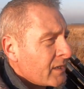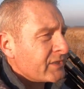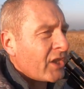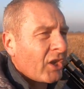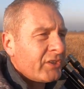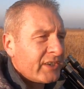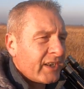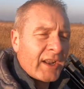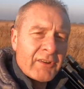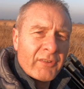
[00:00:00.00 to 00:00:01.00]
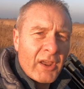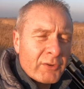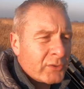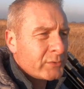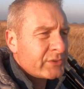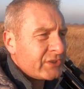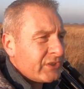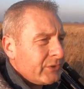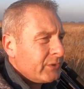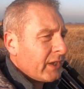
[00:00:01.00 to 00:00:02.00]
seconded a load of locals
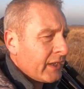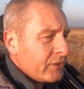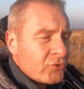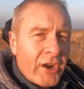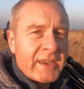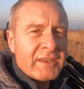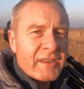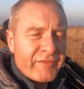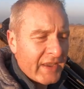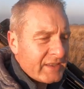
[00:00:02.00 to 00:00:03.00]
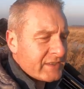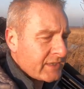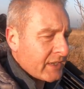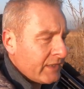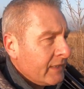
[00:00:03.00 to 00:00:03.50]
to drain the Fens.